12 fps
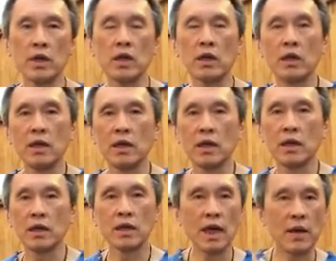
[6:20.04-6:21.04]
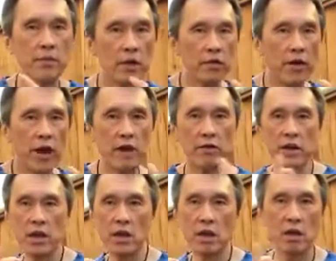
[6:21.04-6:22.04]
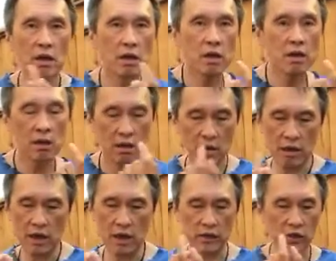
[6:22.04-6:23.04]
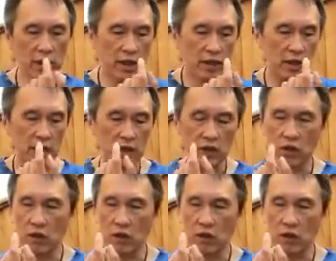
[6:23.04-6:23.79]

be it can be very as soon as it is